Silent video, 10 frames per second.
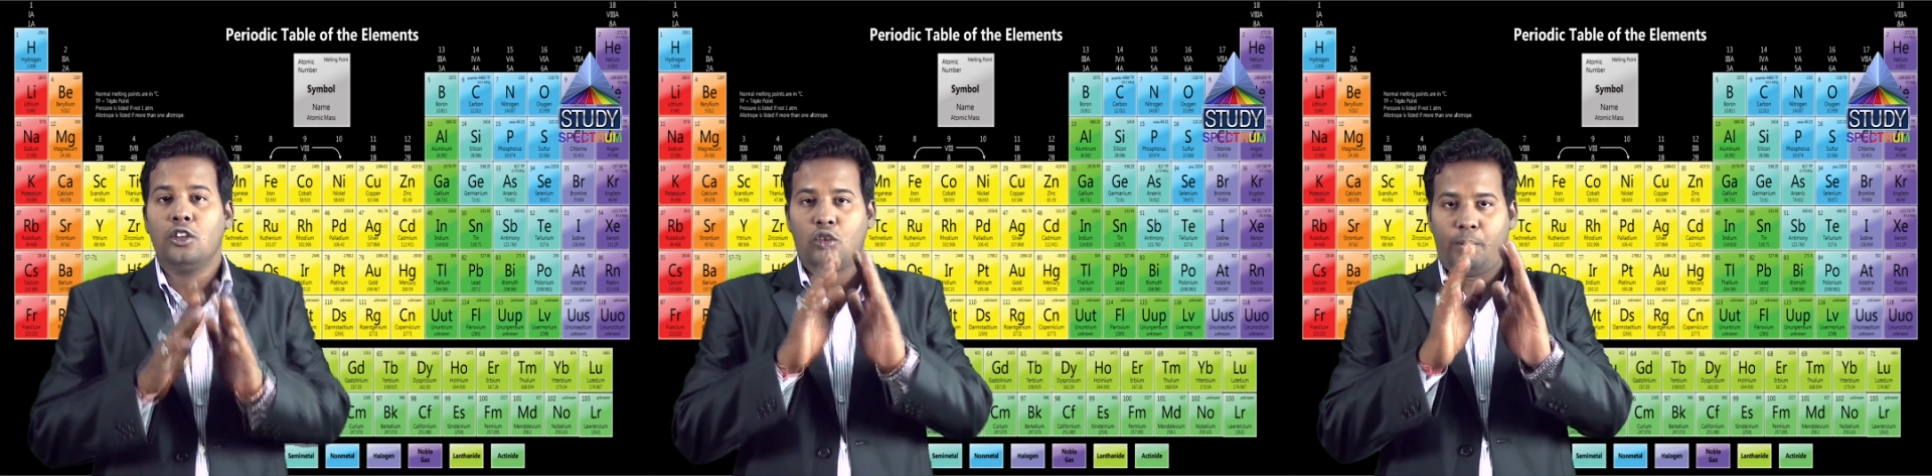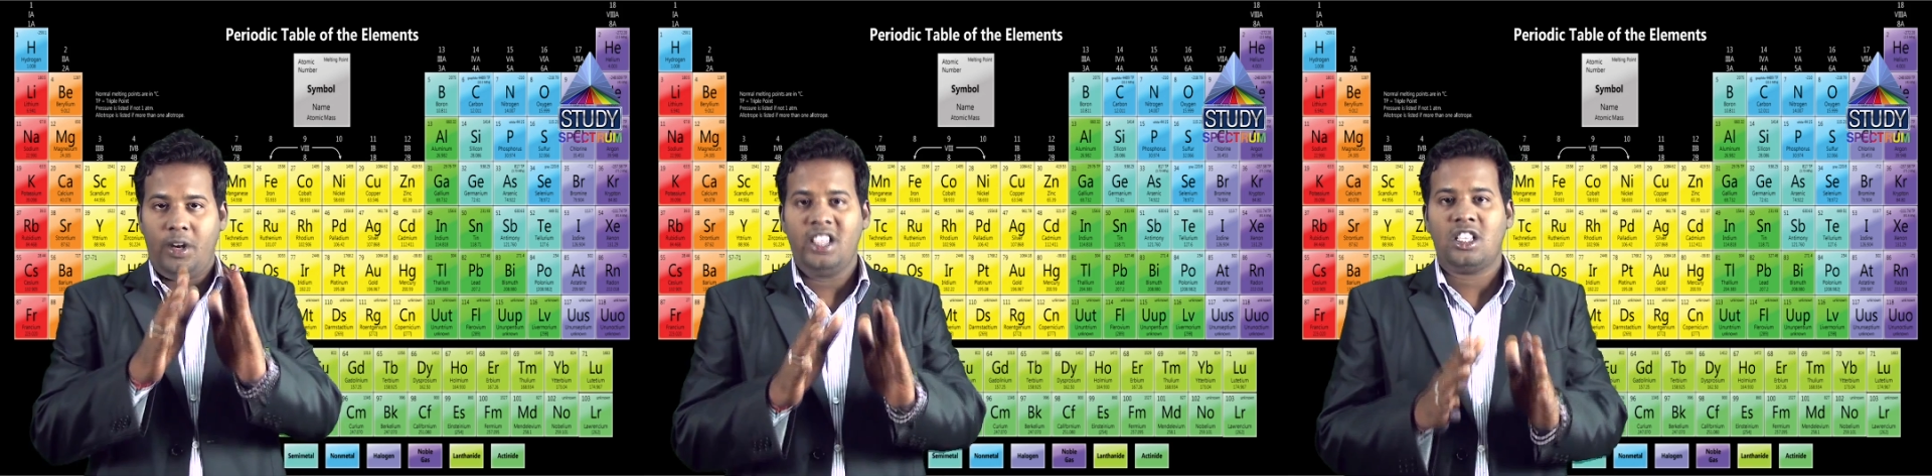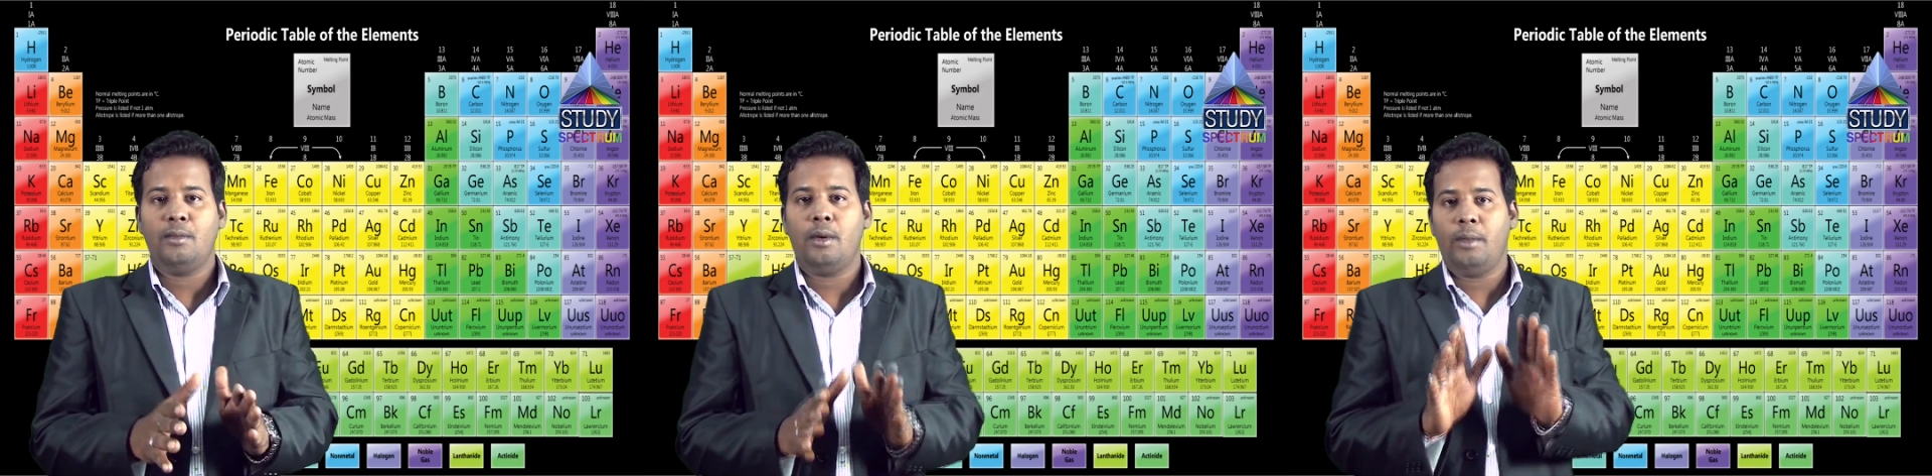So
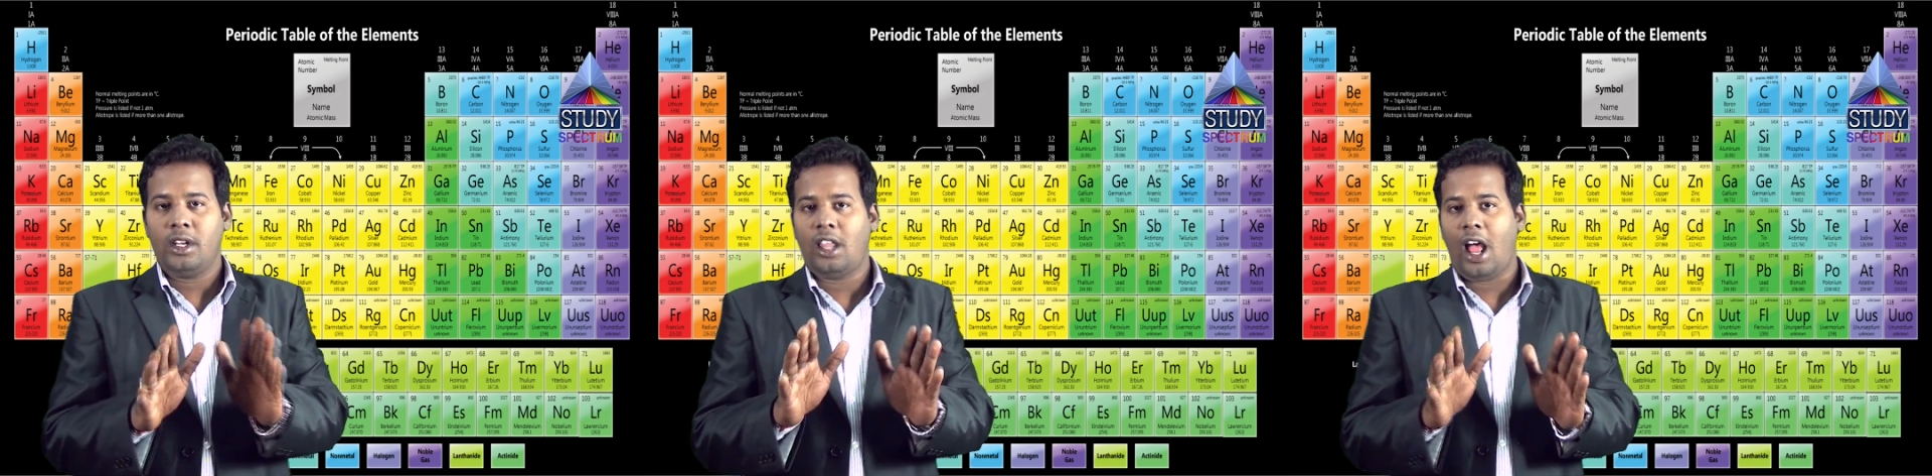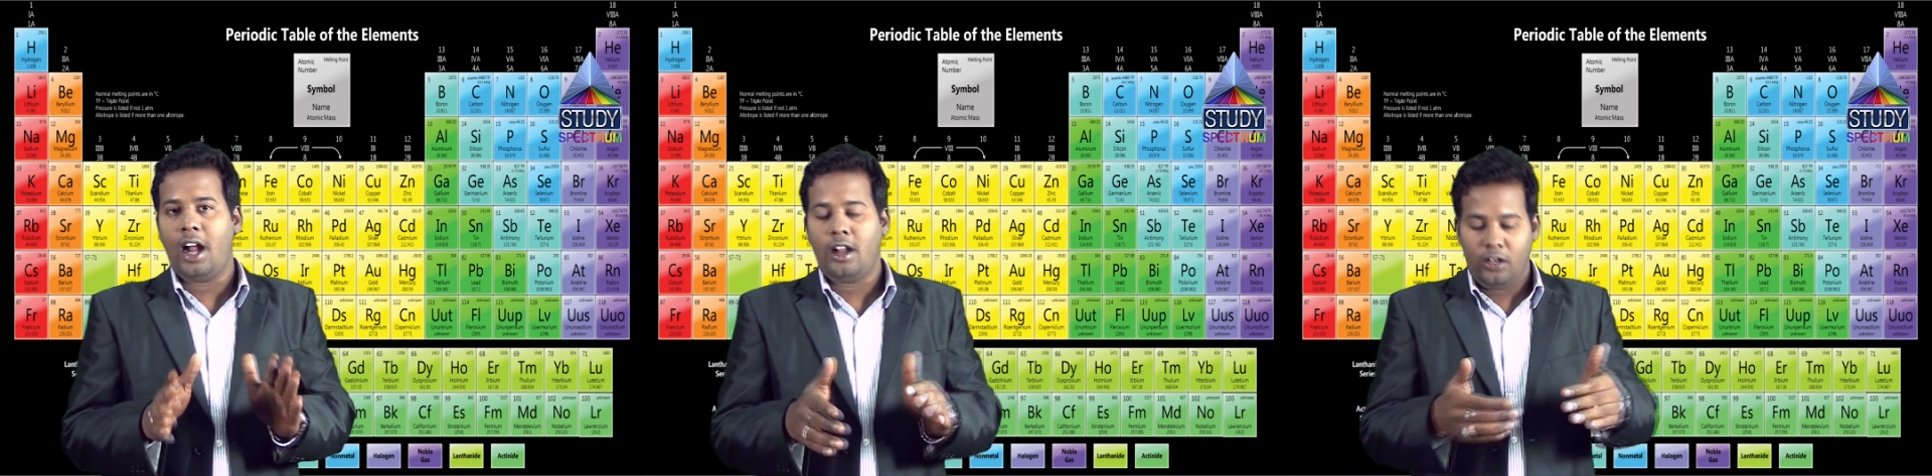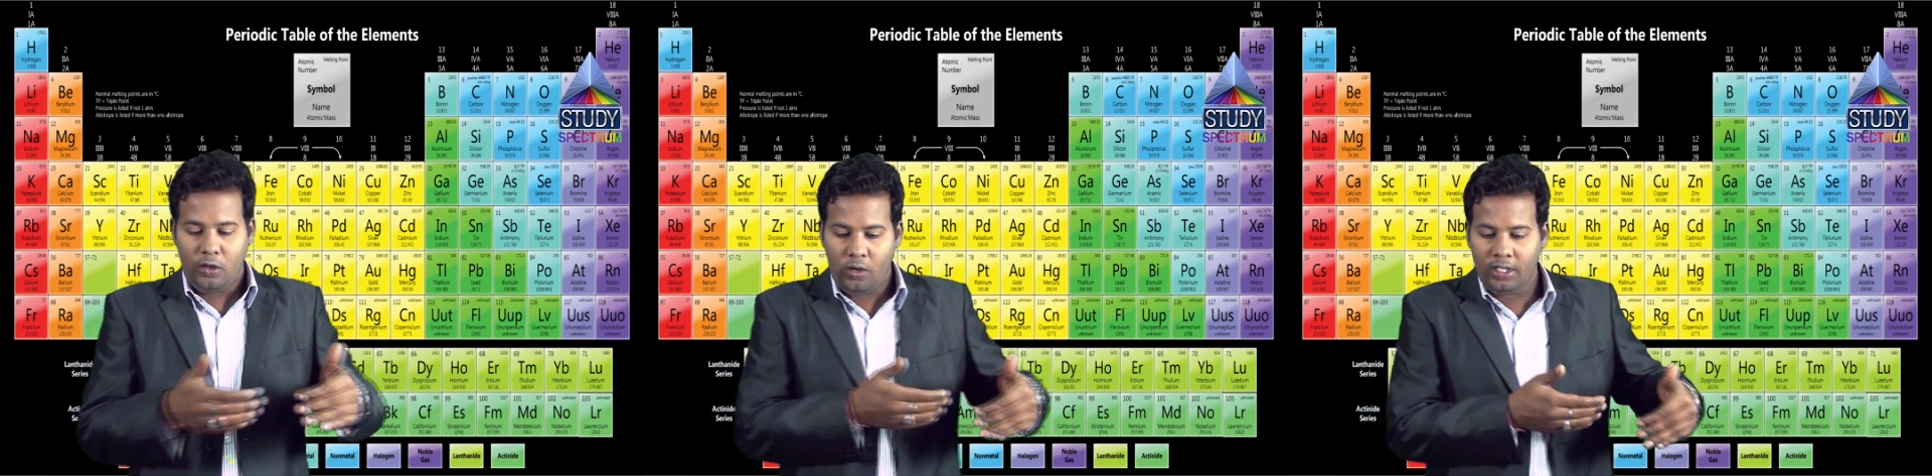please remember
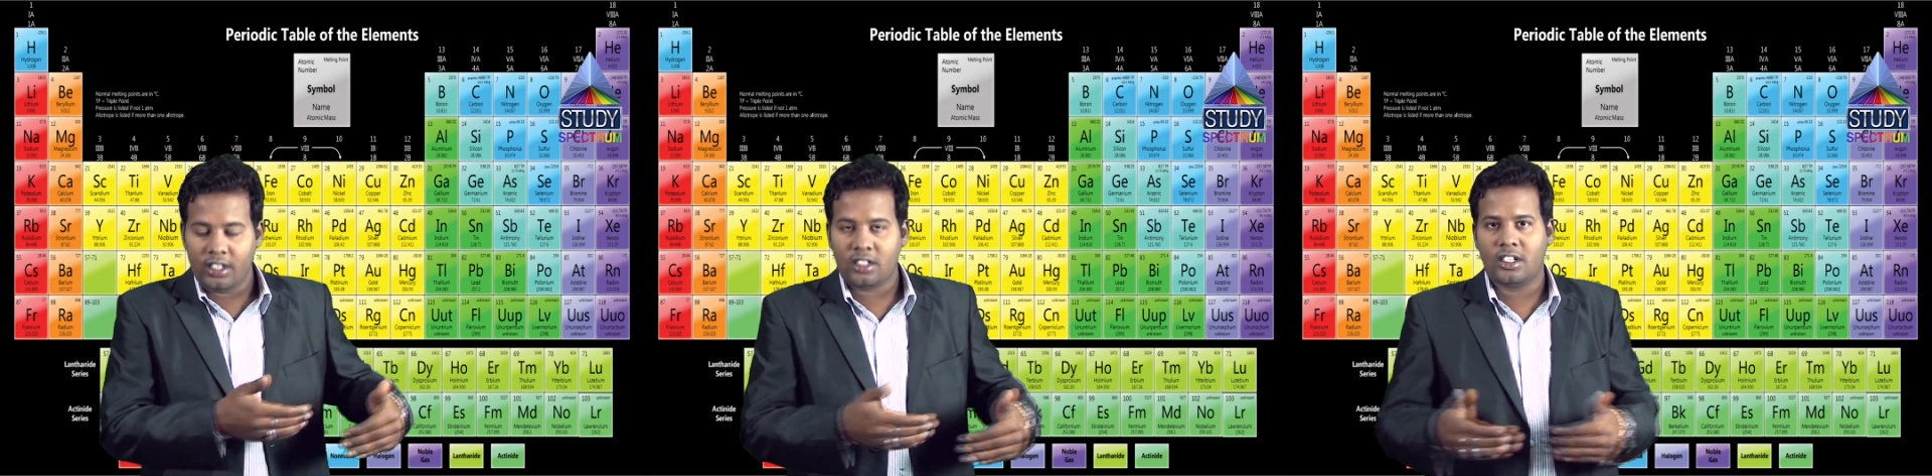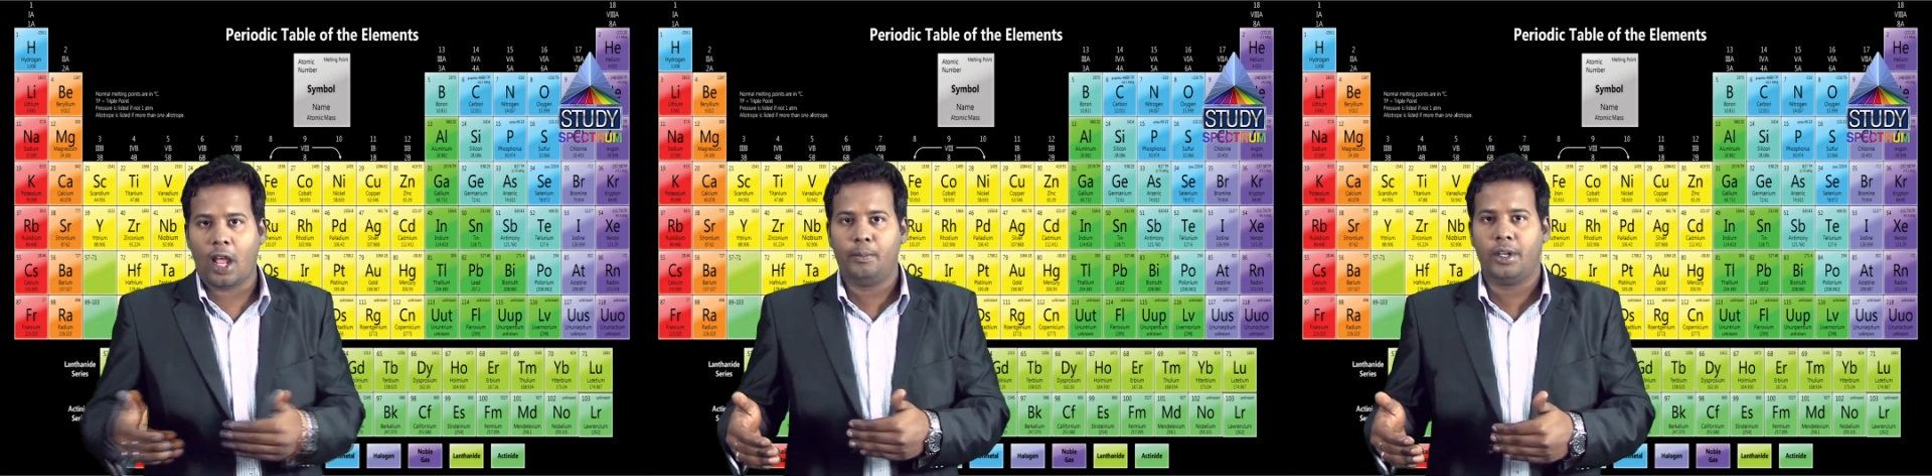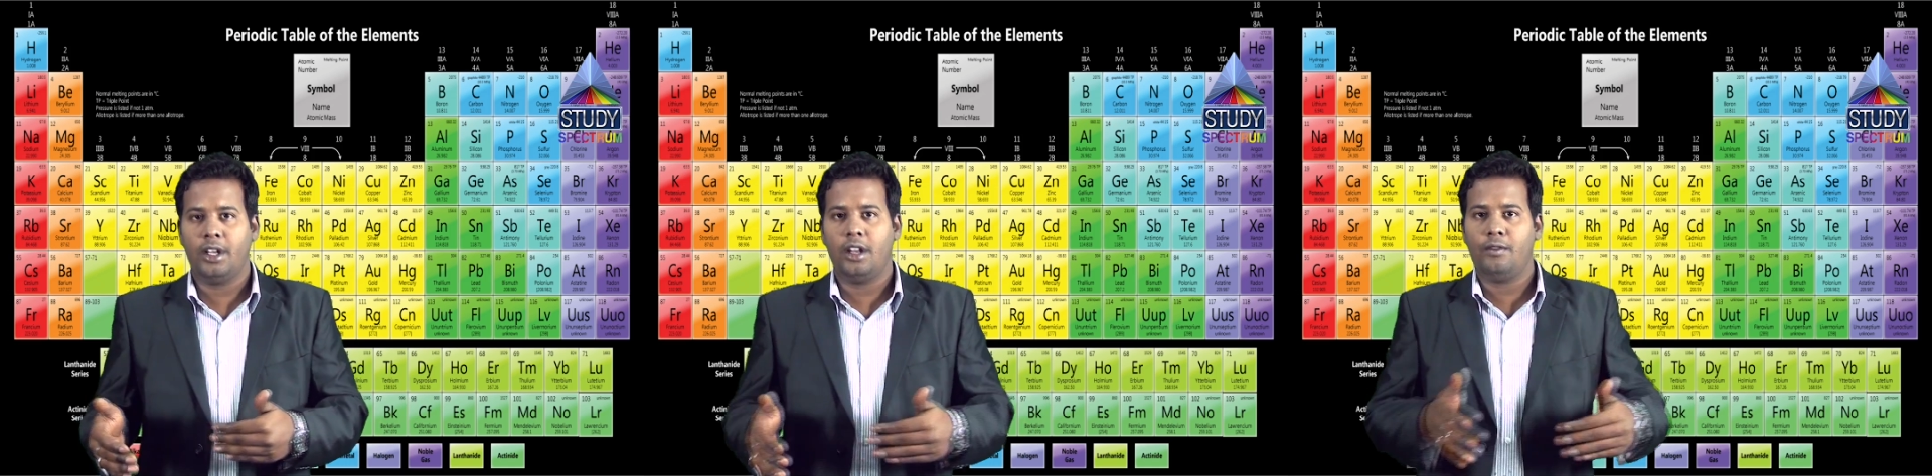that during this
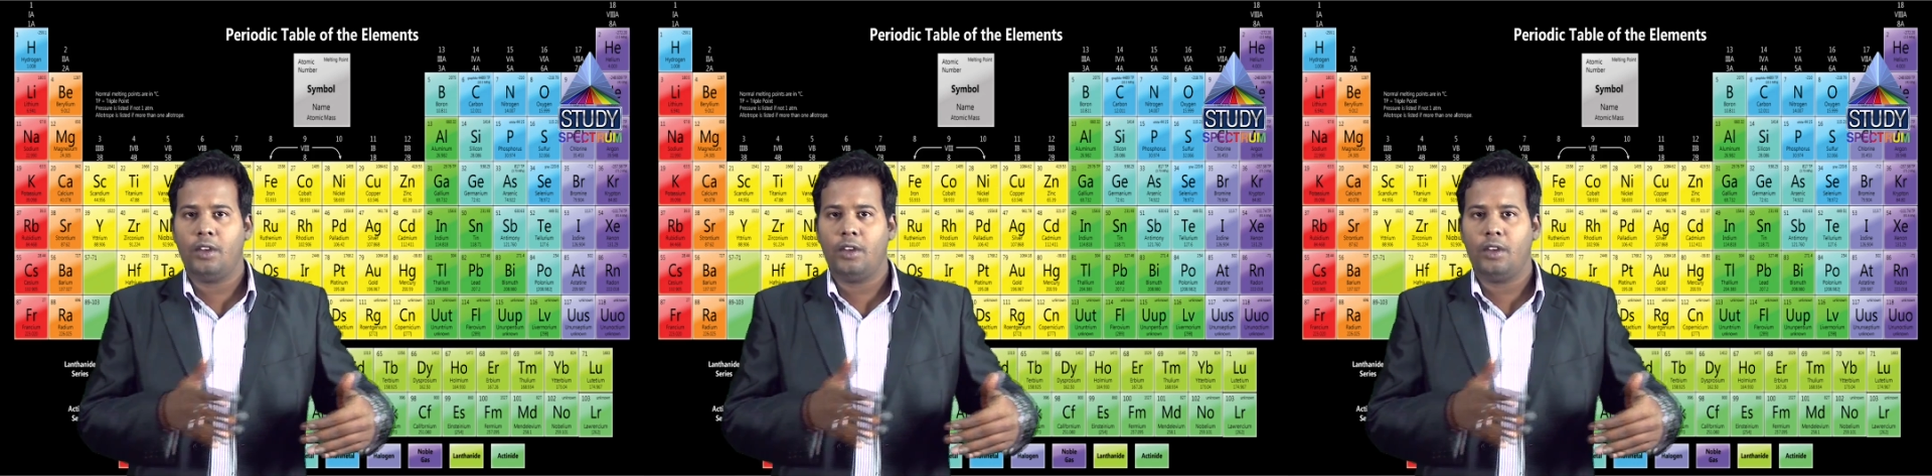chapter